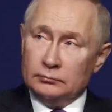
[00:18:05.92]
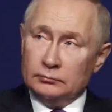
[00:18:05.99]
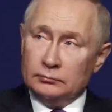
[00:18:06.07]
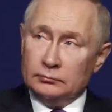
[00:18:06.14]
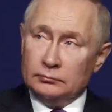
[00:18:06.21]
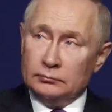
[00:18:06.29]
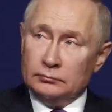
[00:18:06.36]
or at
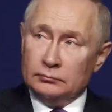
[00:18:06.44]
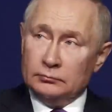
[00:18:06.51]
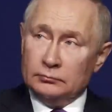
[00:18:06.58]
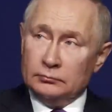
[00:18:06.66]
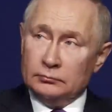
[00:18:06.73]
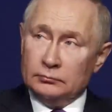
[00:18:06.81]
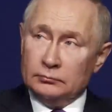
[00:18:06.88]
least so he
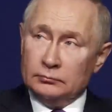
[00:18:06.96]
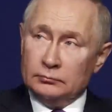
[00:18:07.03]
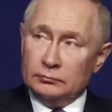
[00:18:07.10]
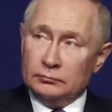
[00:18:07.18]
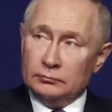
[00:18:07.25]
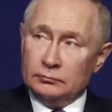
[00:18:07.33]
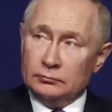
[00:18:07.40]
says.
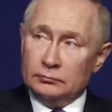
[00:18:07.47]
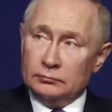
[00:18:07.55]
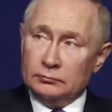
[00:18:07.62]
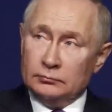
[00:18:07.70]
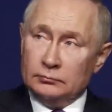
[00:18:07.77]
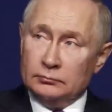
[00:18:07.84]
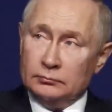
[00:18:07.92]
But
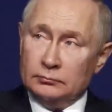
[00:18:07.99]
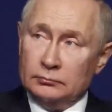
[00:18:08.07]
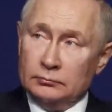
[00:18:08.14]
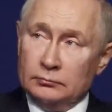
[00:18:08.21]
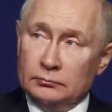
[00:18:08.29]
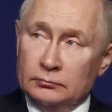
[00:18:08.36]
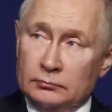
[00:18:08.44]

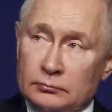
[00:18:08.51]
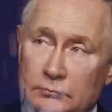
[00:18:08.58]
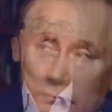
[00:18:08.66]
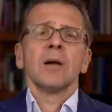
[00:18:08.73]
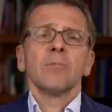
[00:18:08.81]
allegiances